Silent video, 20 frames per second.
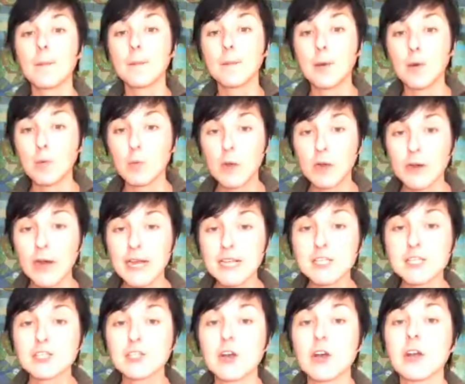But where I
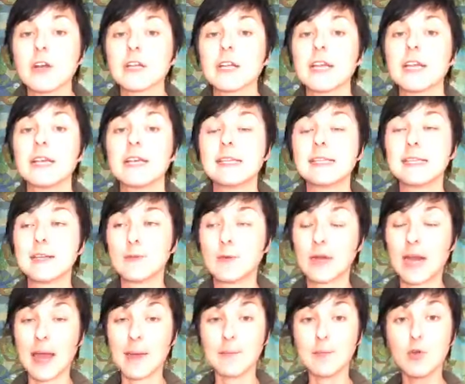start is
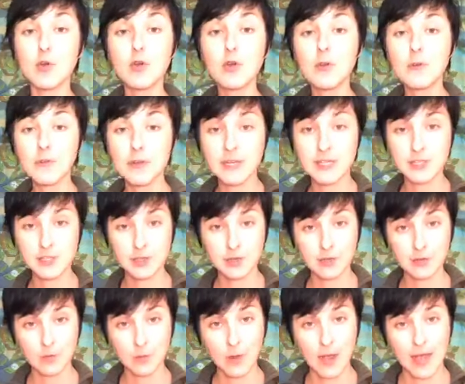when I move in a
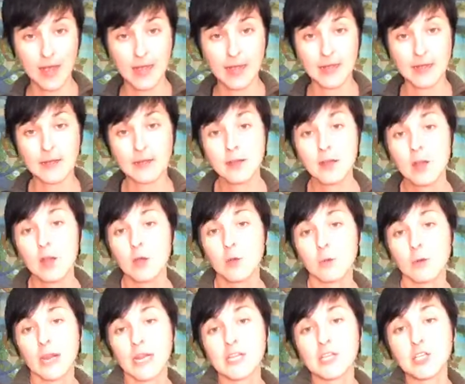certain way.
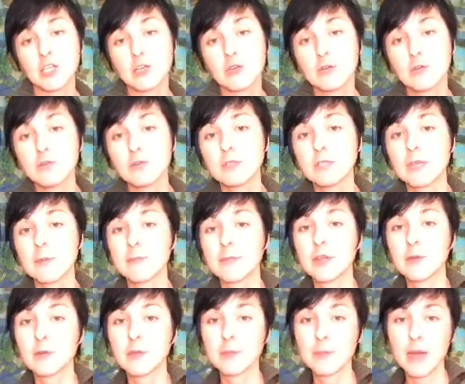When I do
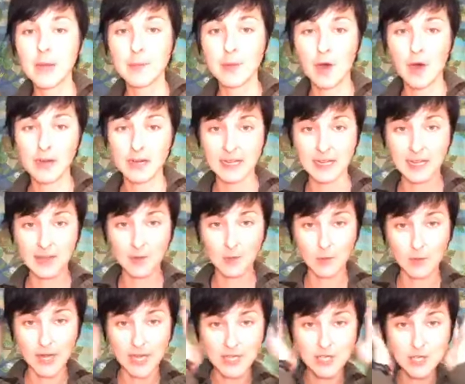something with my body,
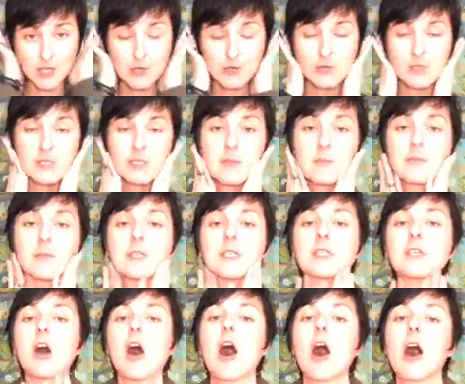when I do some
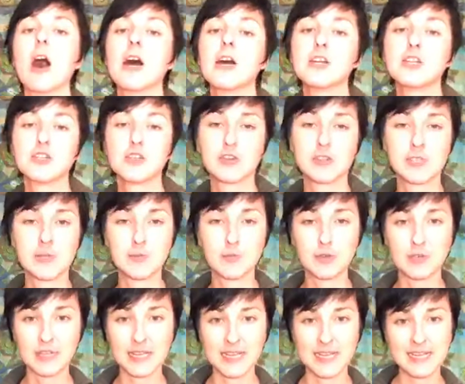massage or some
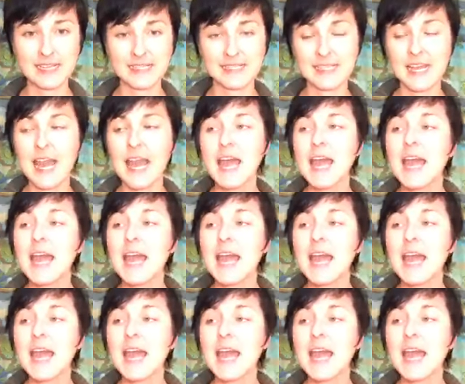release,